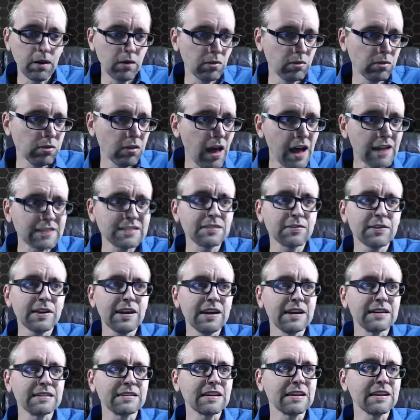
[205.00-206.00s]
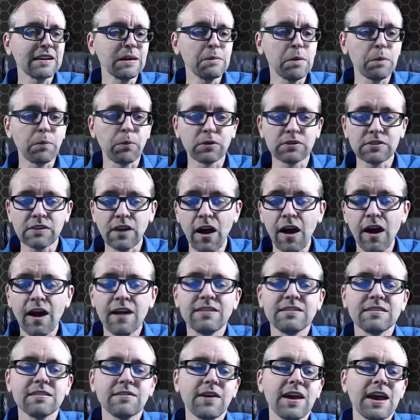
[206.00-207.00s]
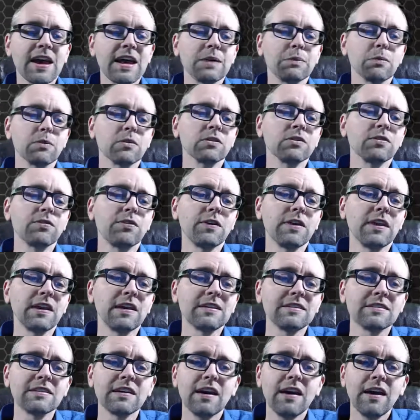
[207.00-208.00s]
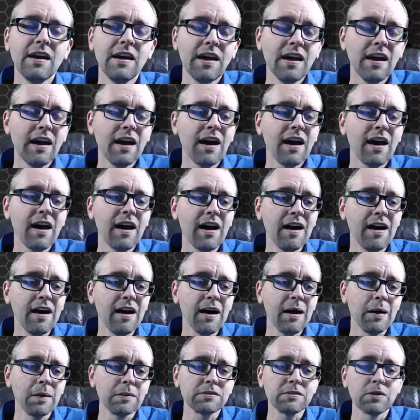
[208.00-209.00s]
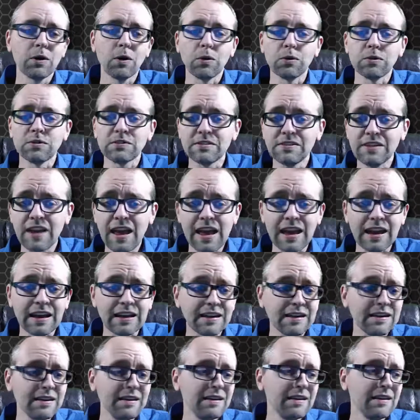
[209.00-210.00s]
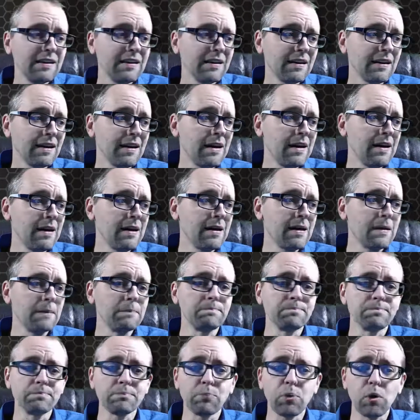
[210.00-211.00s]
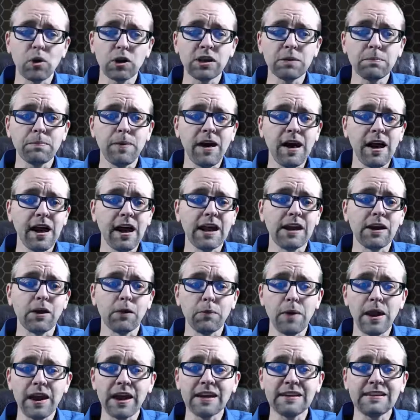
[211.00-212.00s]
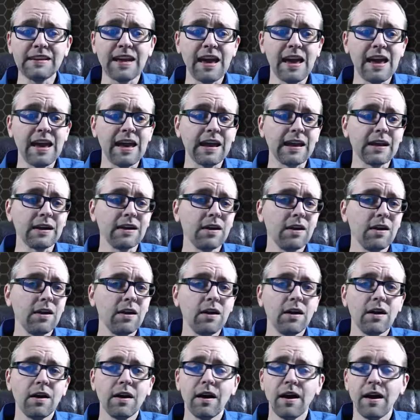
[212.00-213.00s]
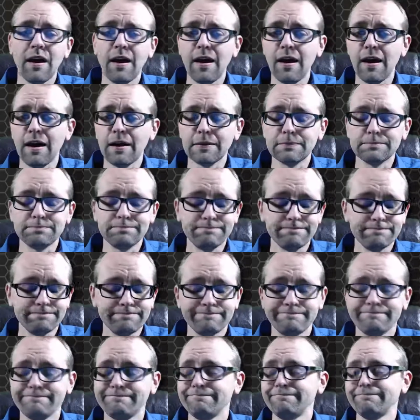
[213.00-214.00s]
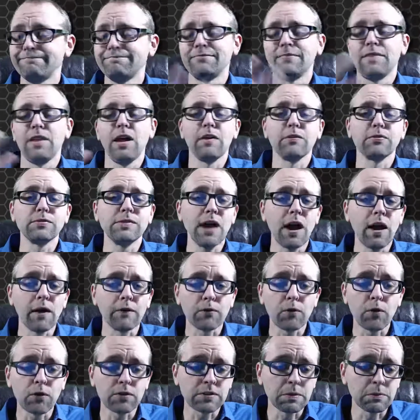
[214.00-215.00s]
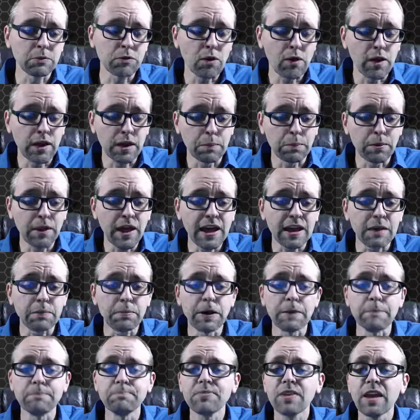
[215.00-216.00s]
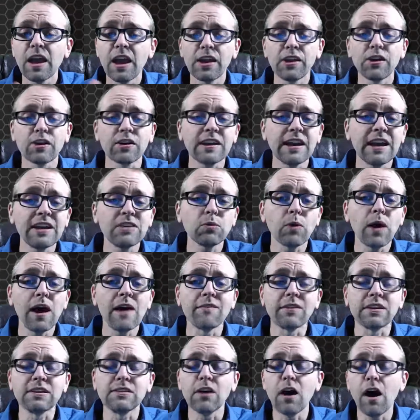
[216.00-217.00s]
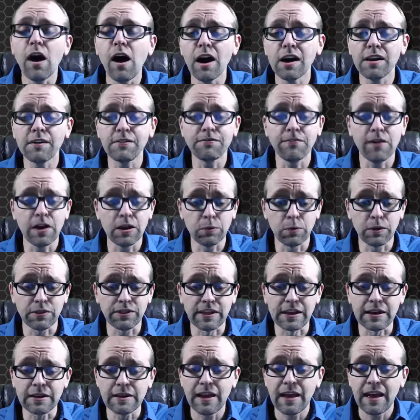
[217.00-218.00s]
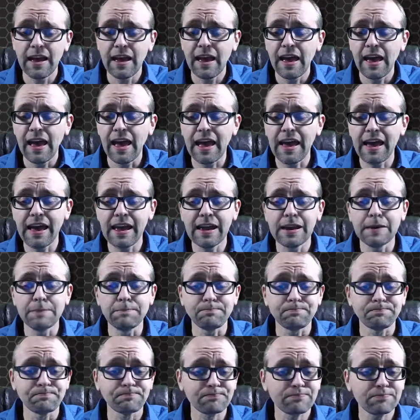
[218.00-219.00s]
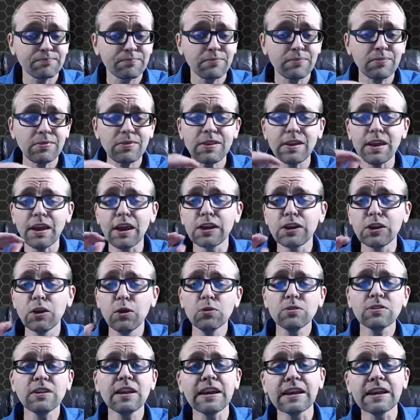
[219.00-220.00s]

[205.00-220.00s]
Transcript: lots of kids can come up with tons of animals for this. So snake, porcupine, orangutan. Now, of course, I'm drawing a blank, but your kids will have a ton of fun with it. And using